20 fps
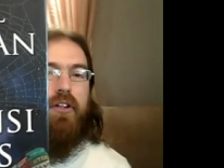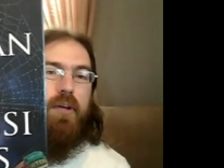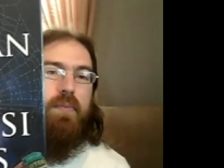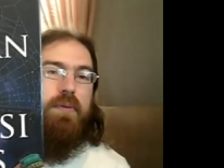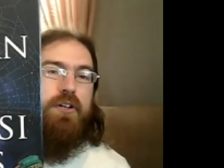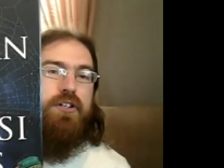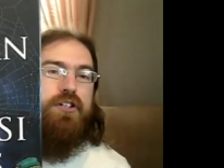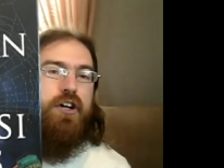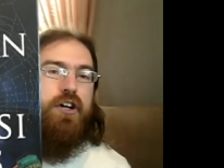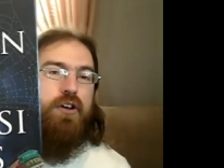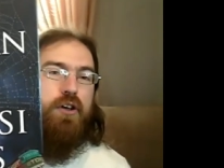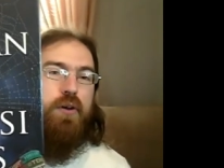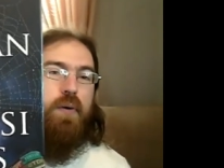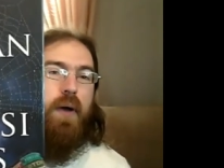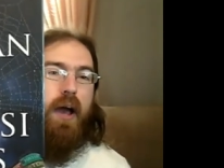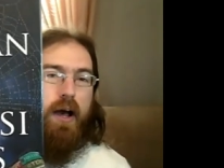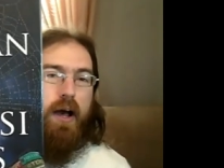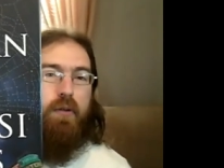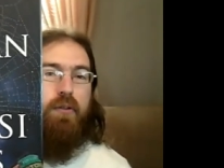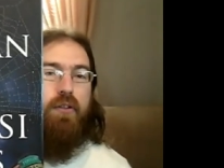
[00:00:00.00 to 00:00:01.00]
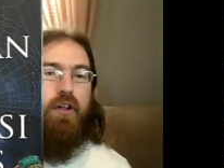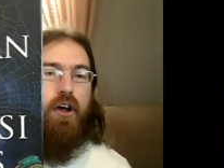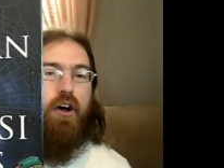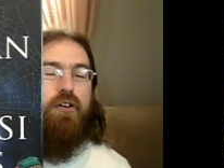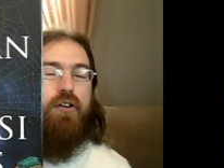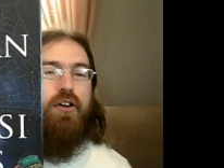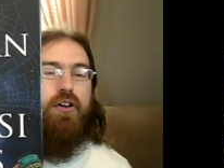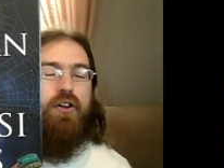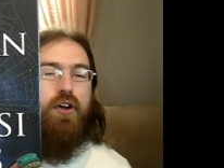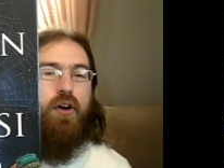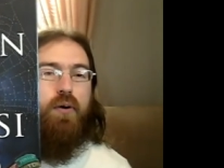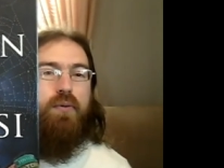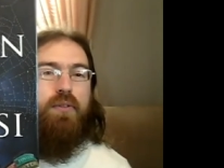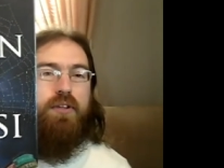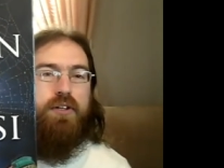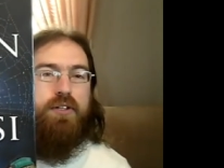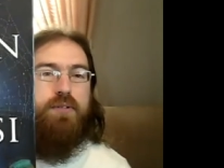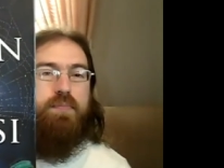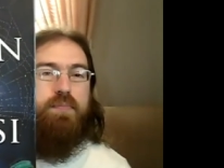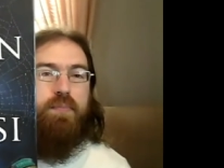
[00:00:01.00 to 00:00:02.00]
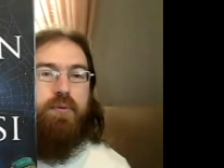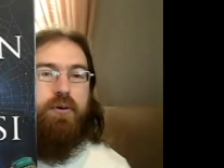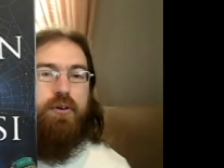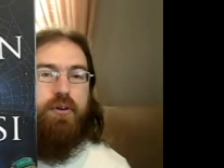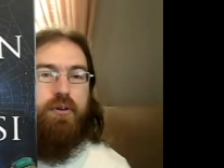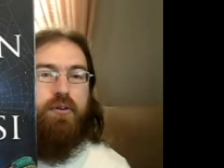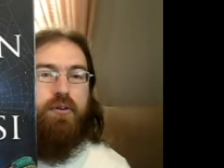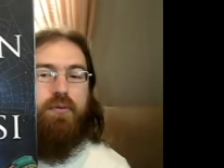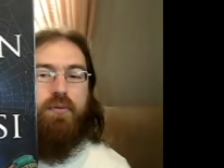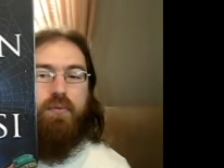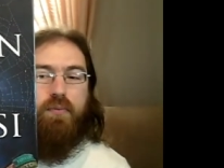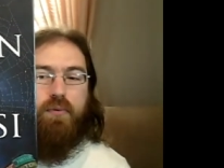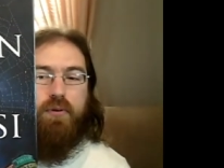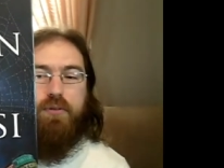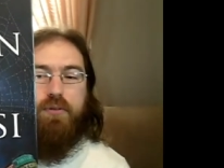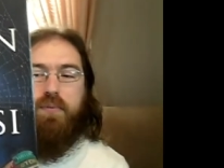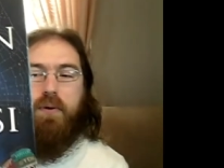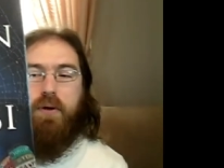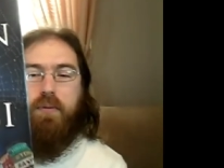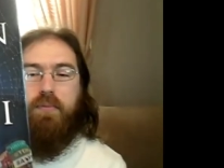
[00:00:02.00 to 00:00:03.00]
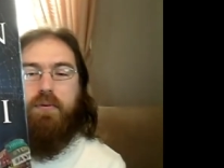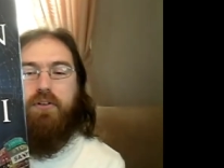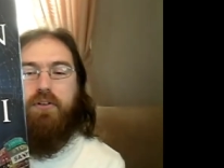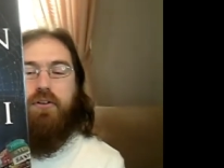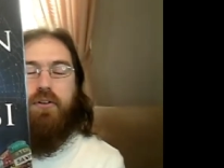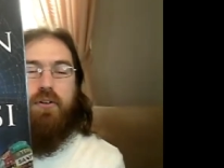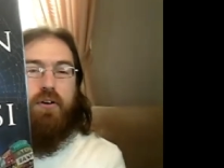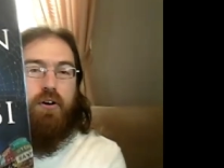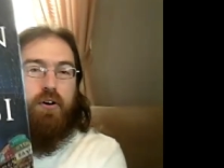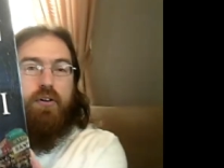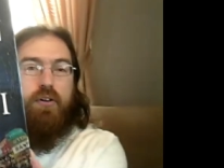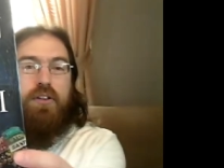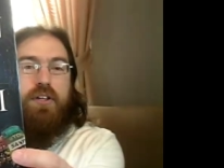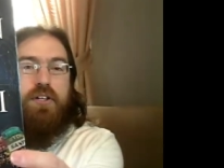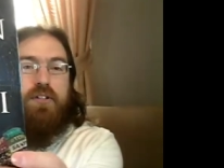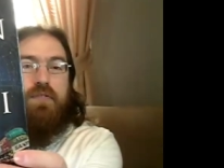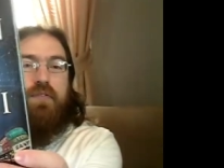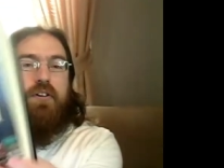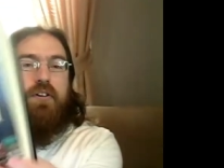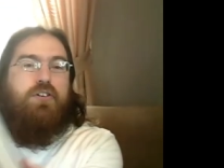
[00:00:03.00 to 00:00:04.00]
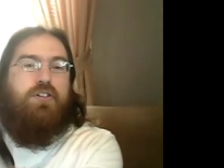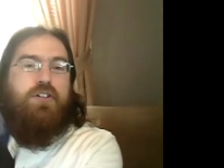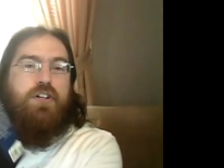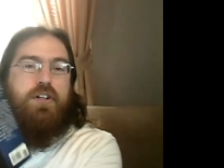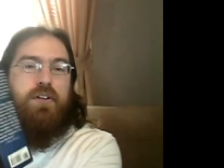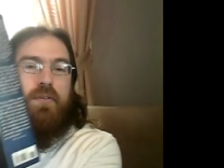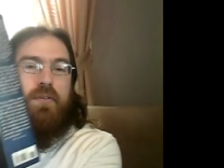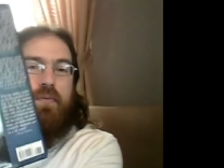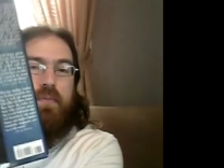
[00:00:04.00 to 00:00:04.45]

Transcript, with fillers: Let me show you how long ago this book was published, or this version.